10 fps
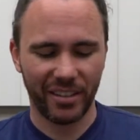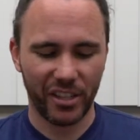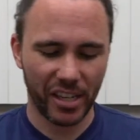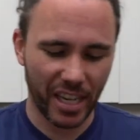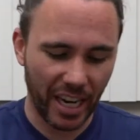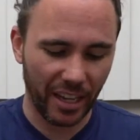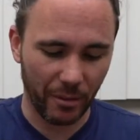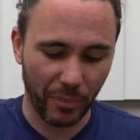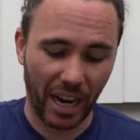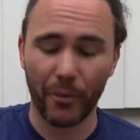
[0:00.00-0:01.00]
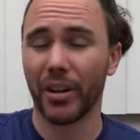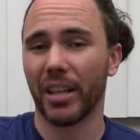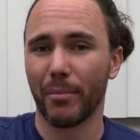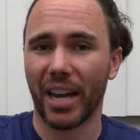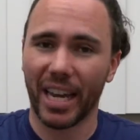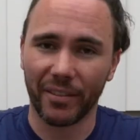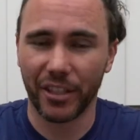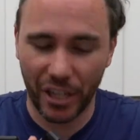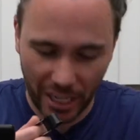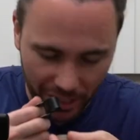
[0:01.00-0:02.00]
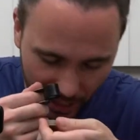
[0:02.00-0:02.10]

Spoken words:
Just kidding, but I really might have to change the